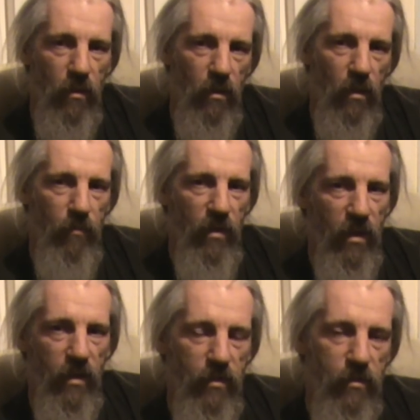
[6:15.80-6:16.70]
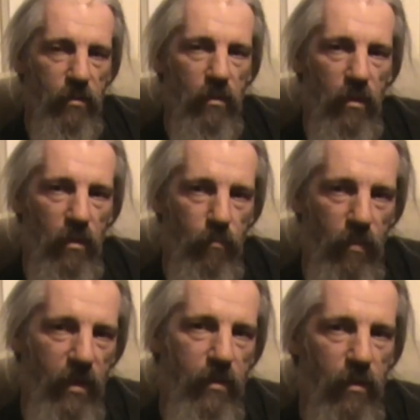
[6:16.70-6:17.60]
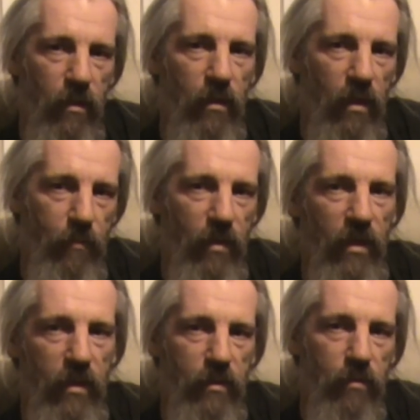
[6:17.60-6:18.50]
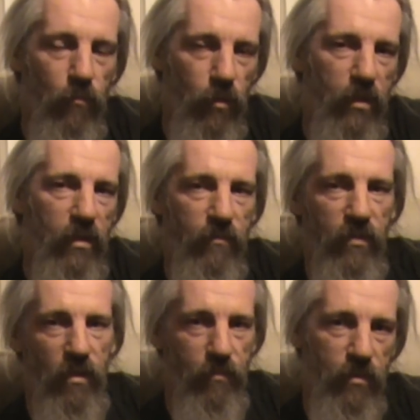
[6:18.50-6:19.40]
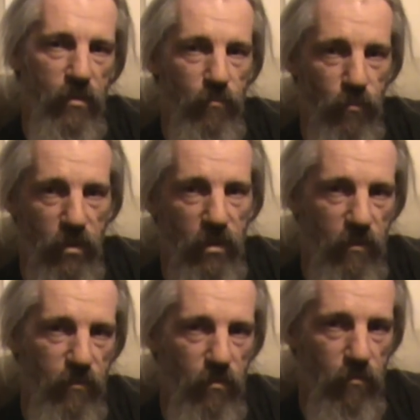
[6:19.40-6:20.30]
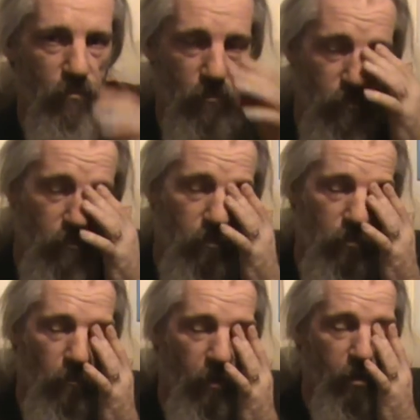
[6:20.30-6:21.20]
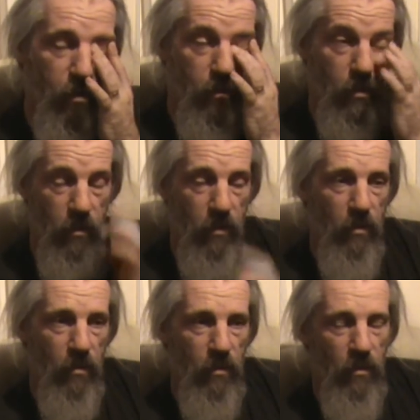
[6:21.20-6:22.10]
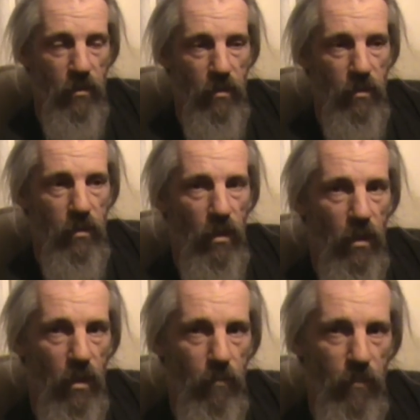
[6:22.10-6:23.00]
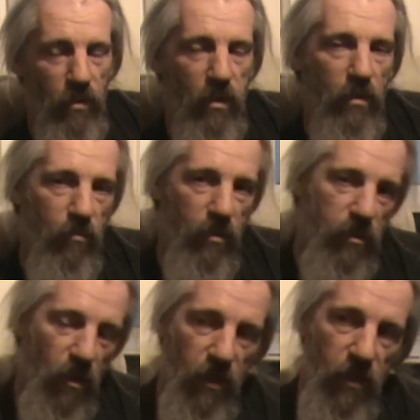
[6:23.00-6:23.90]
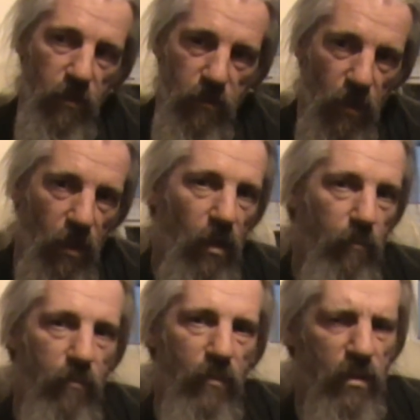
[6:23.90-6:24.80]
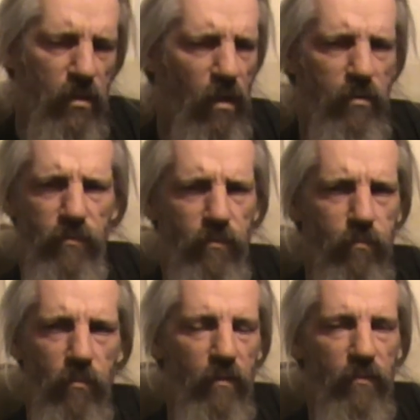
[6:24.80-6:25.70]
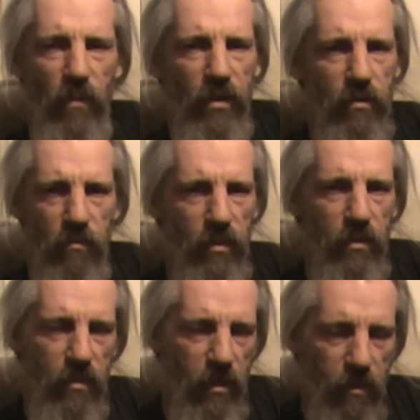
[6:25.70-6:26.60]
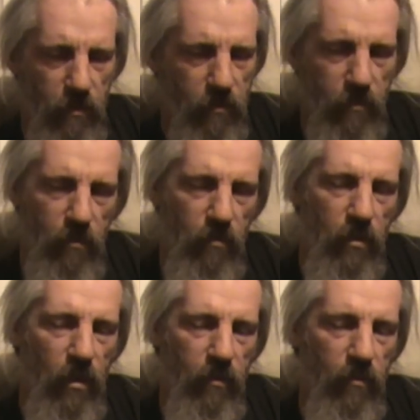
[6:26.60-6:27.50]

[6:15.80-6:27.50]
amylase and the beta amylase work at different temperatures and work at different ranges. I'll touch on it slightly. There's loads of information on the internet. You get